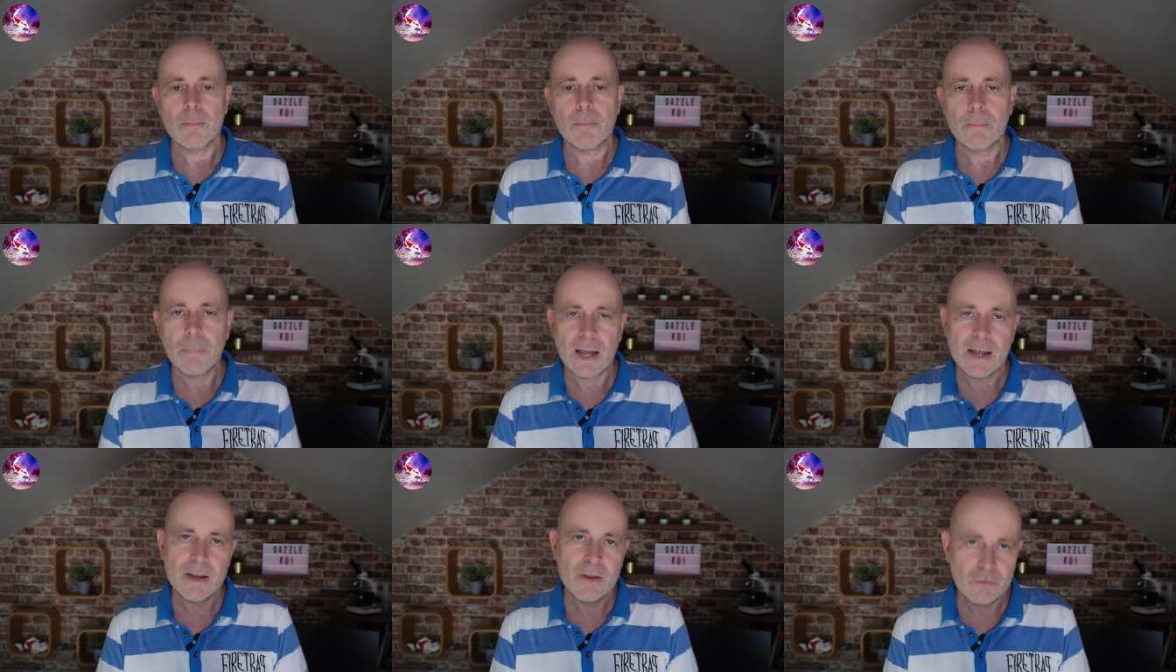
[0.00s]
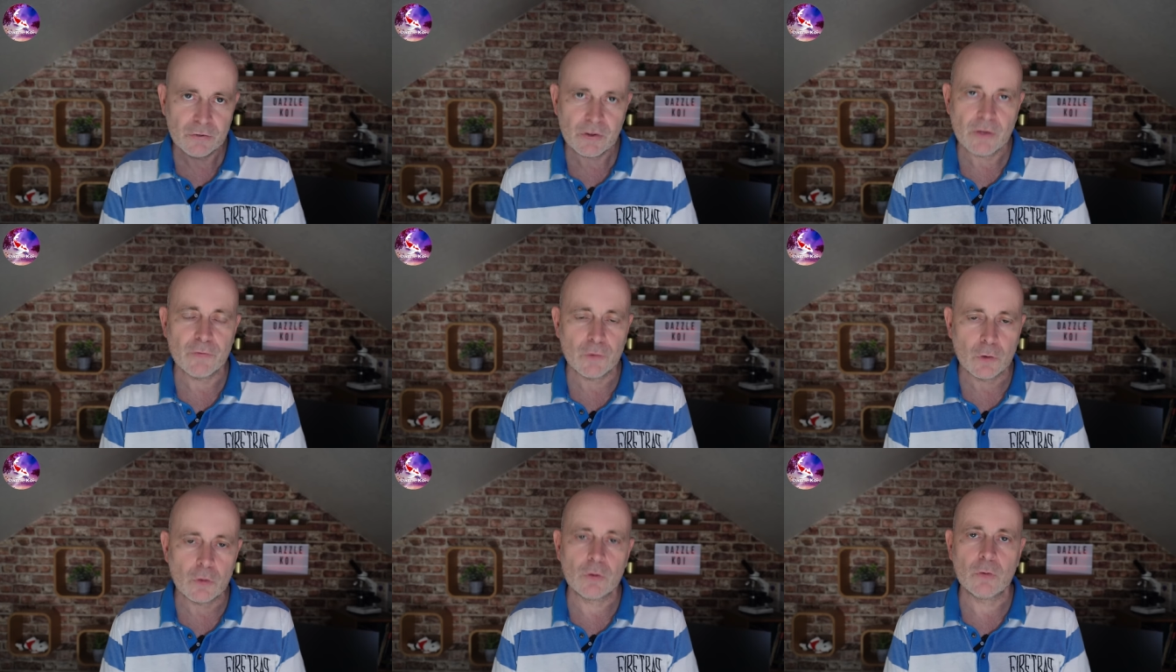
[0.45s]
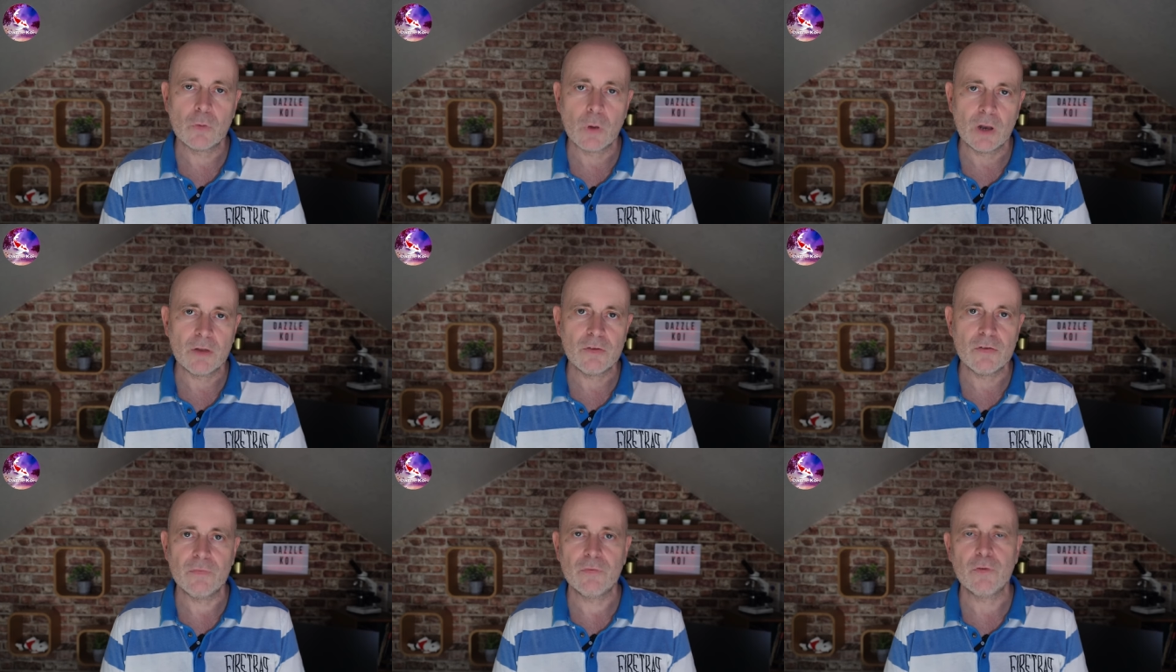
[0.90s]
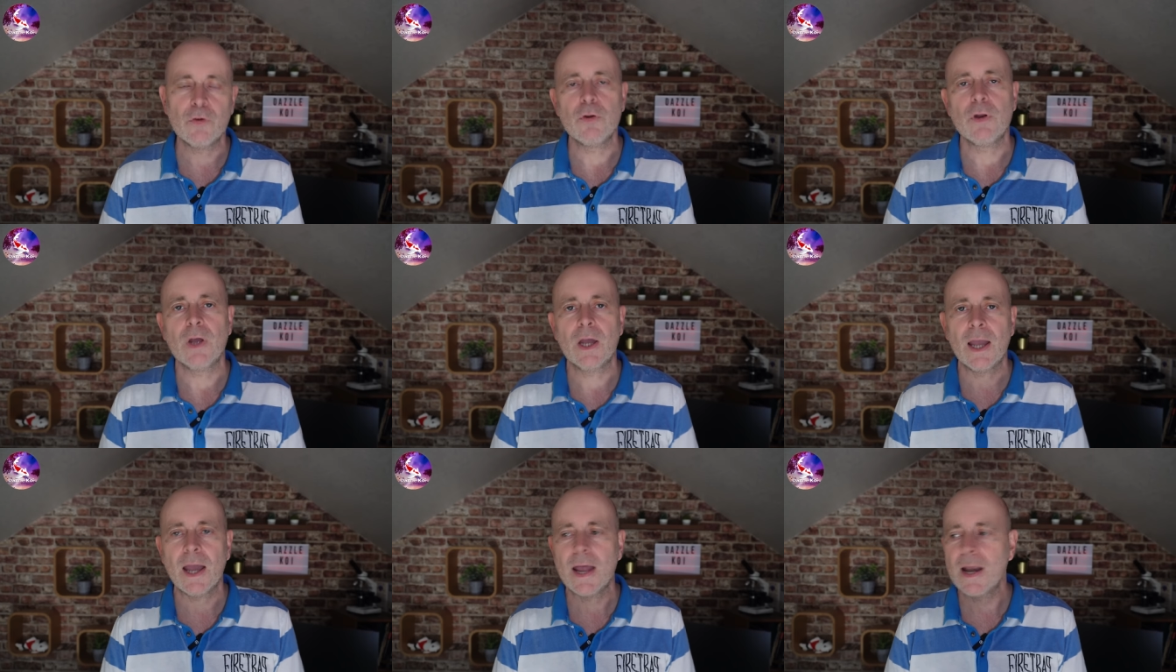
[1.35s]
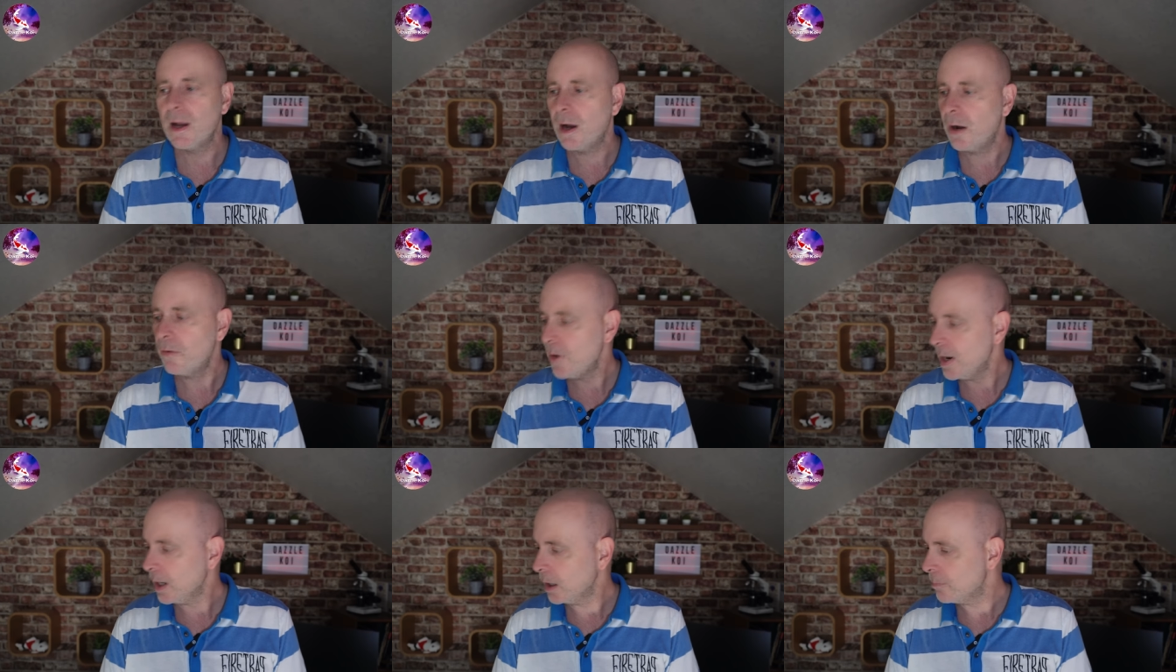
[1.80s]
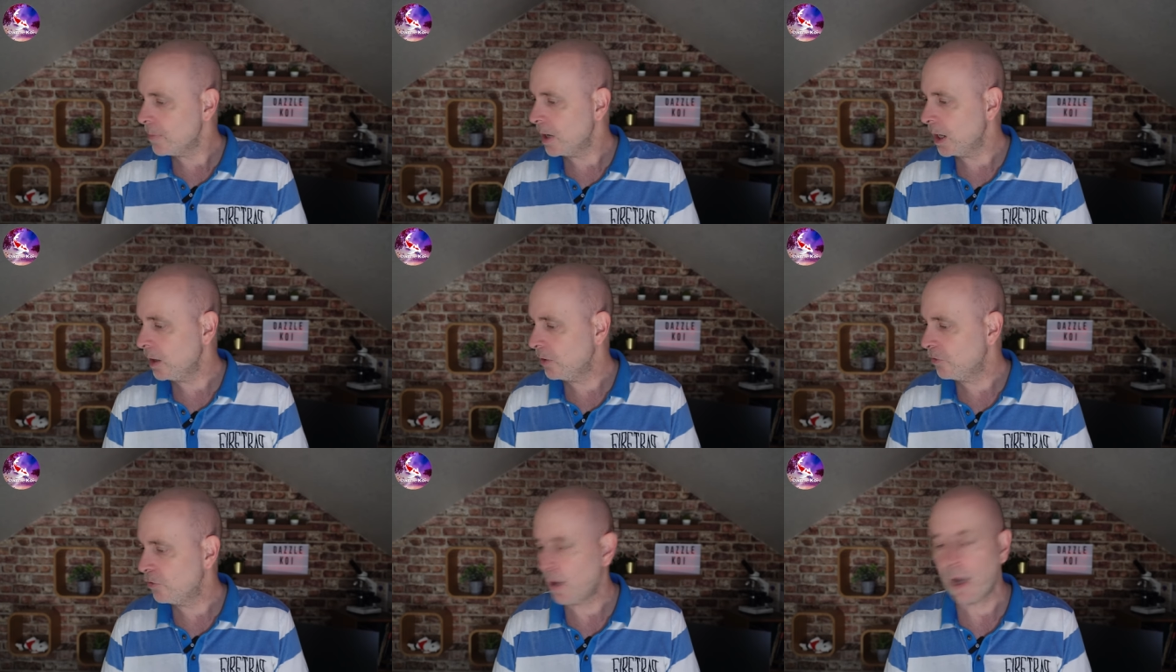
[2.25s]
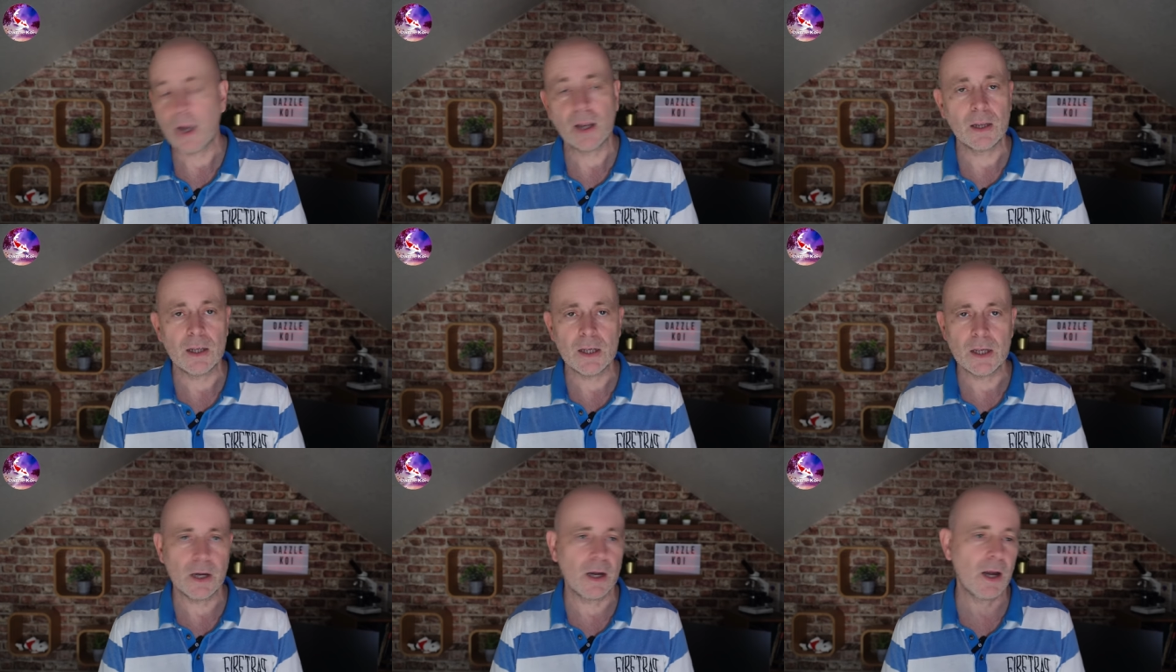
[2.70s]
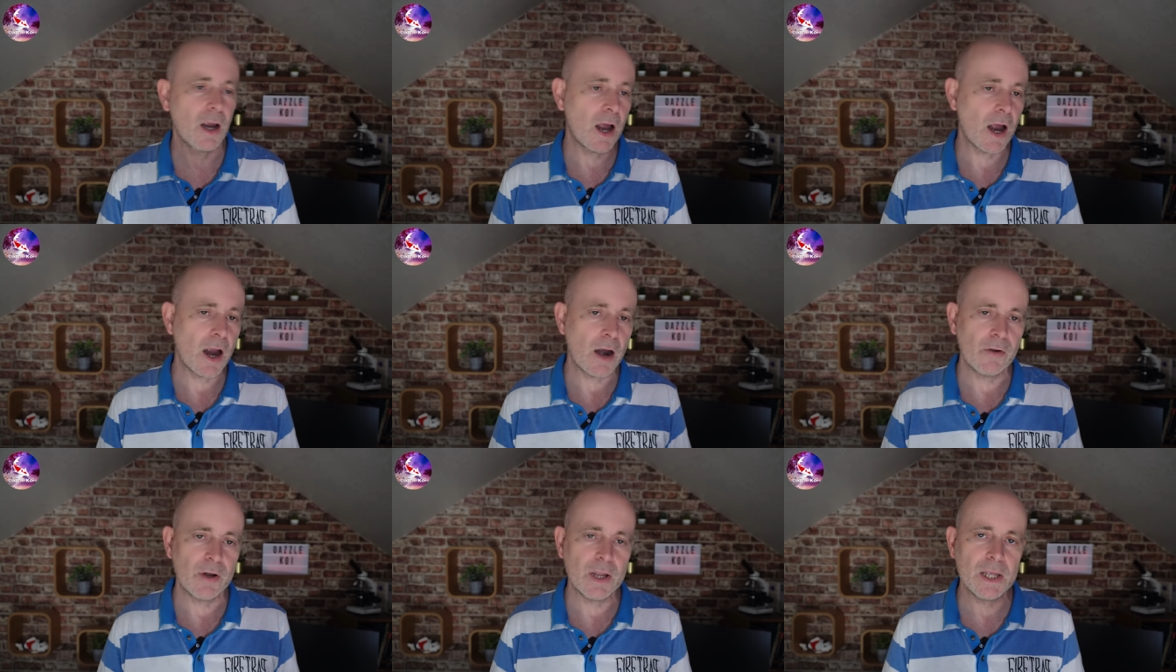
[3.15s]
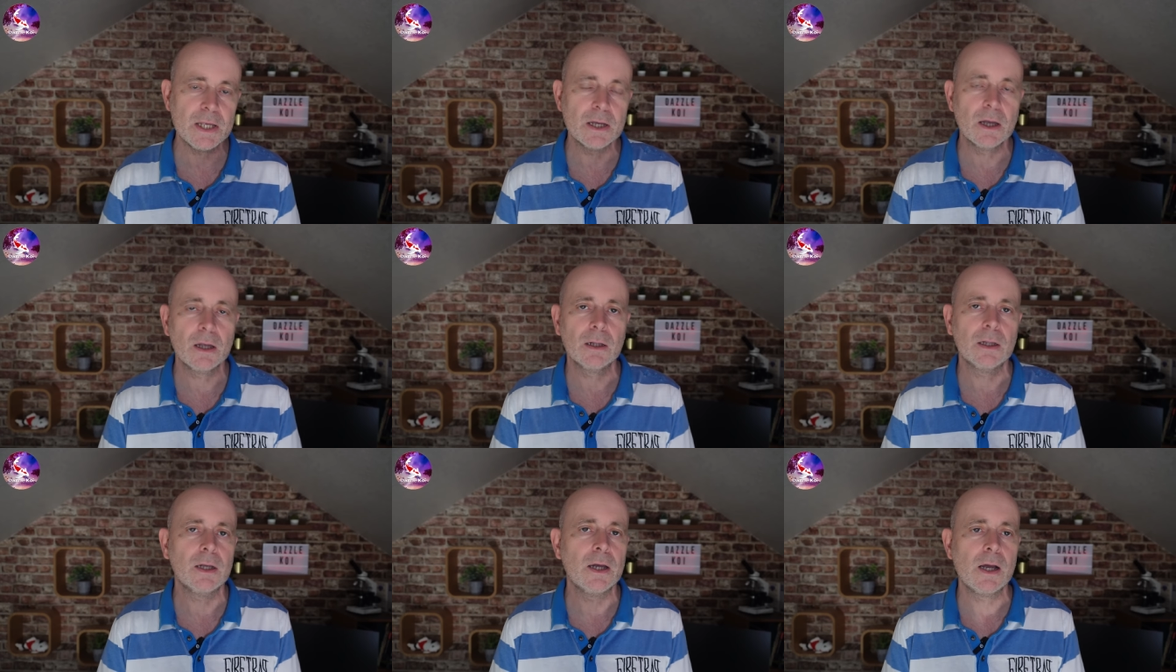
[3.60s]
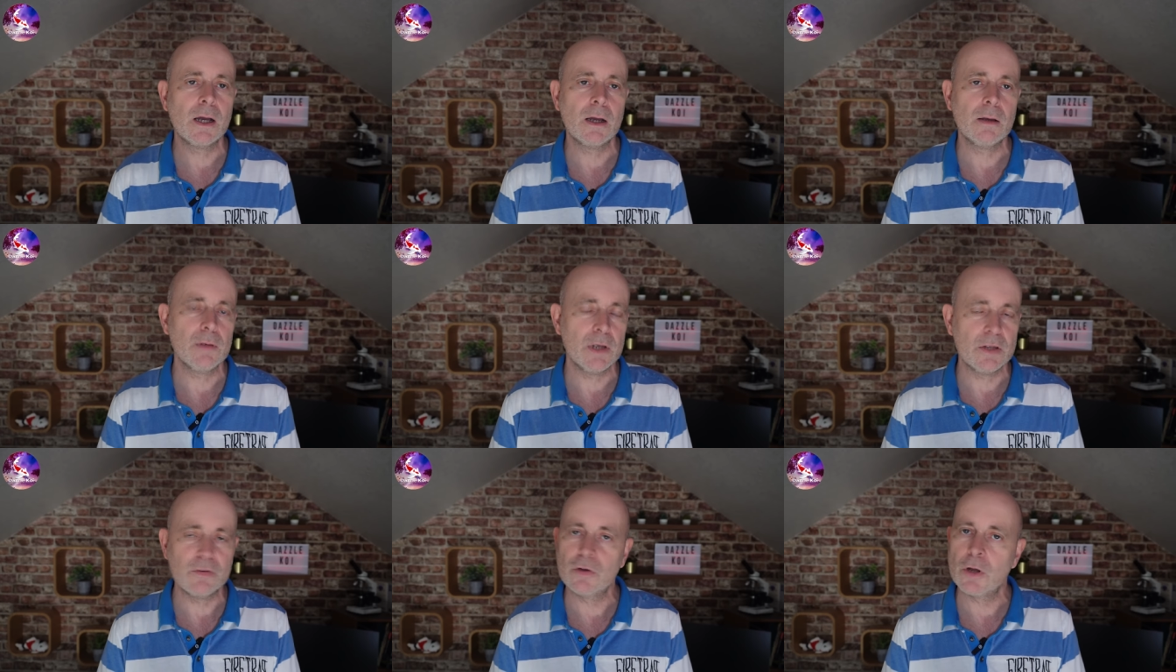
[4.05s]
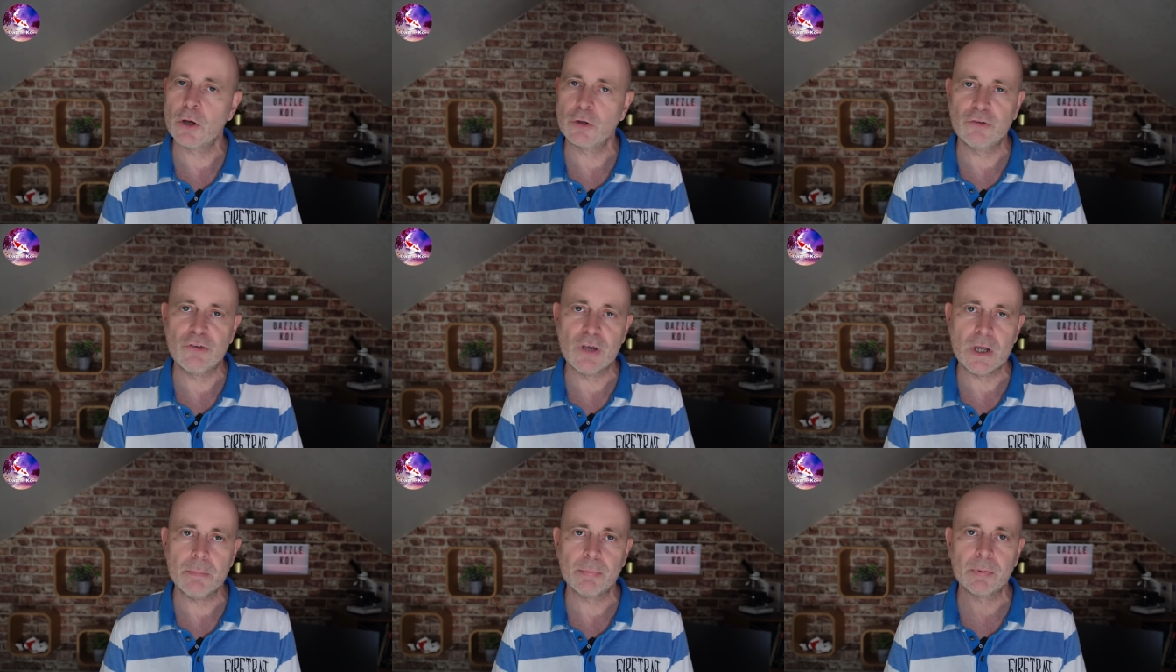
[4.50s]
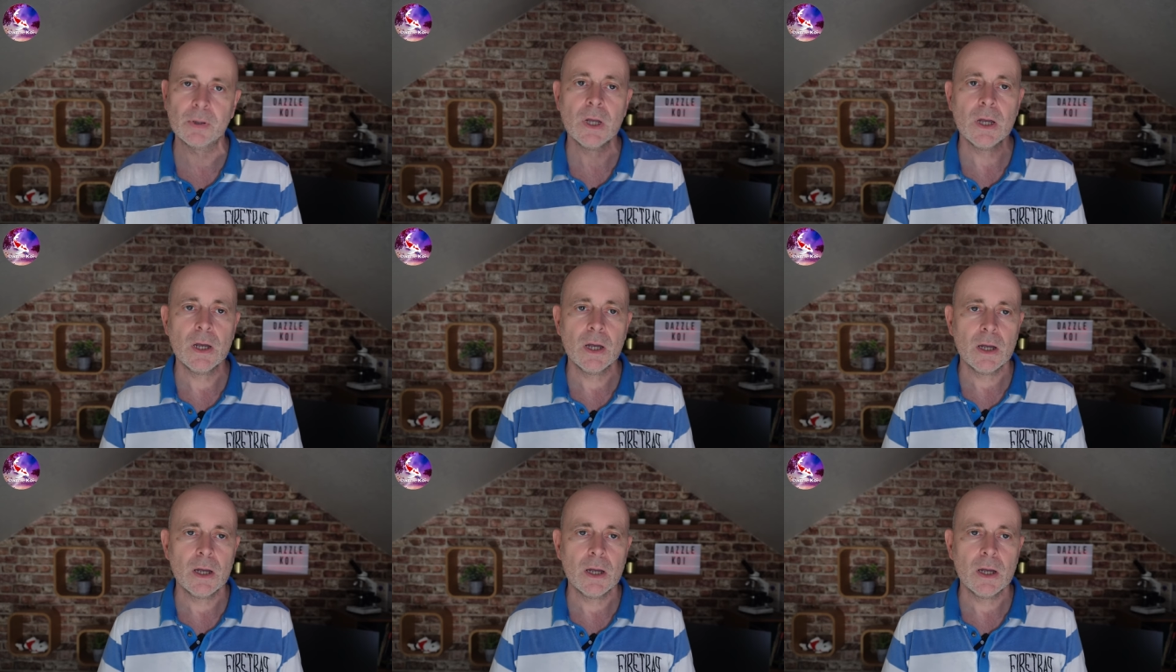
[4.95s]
Buy yourself a good quality food. Again, I recommend Saki Hikari. It's not cheap.